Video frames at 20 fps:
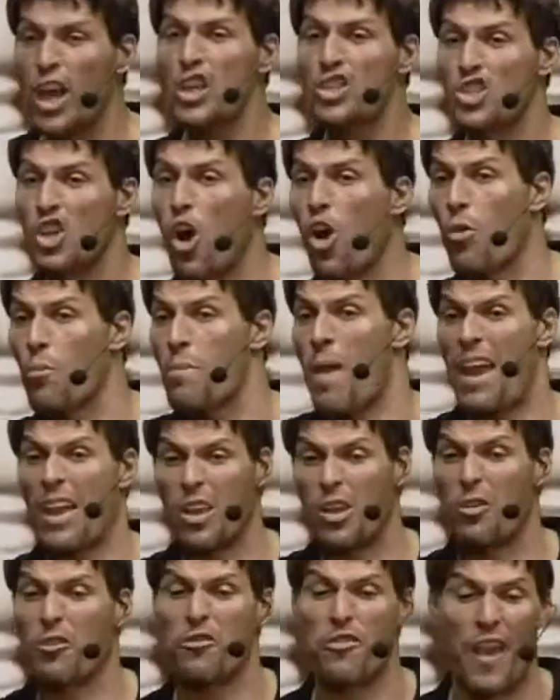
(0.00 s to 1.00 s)
don't make
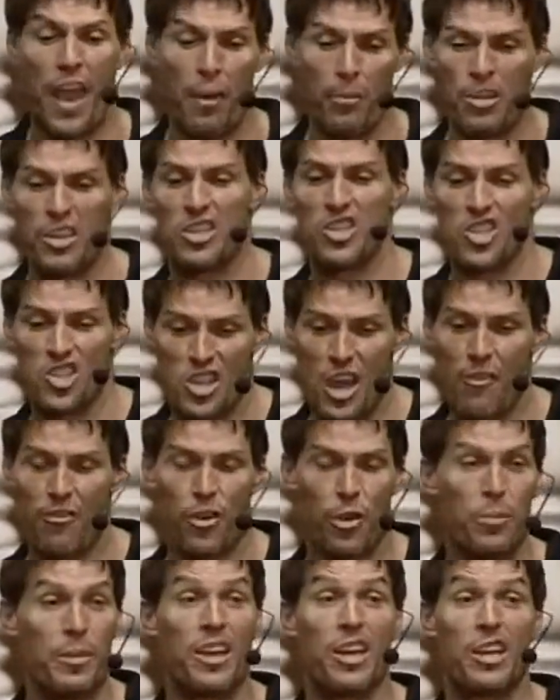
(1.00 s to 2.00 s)
your family
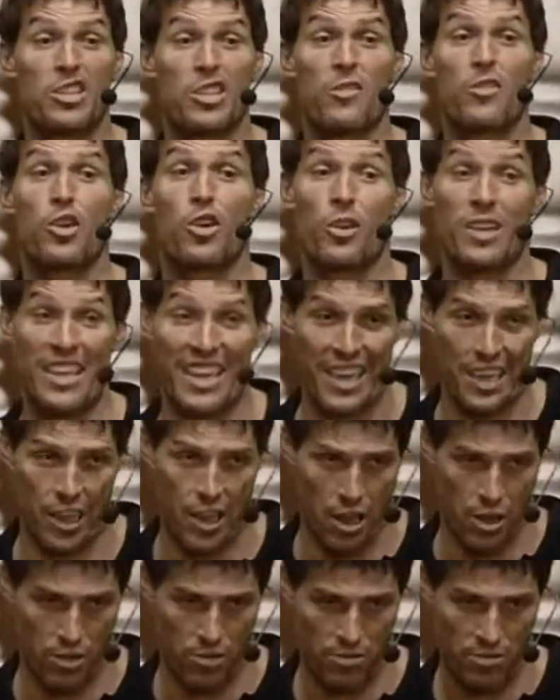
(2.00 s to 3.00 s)
suffer because of your
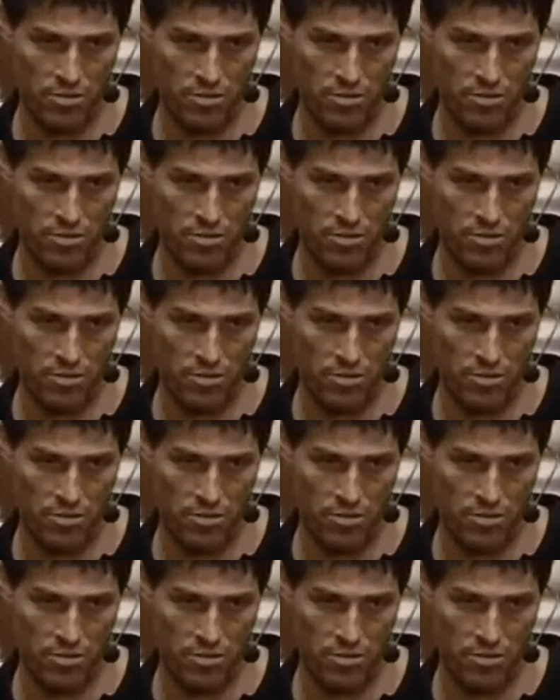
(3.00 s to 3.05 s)
ego.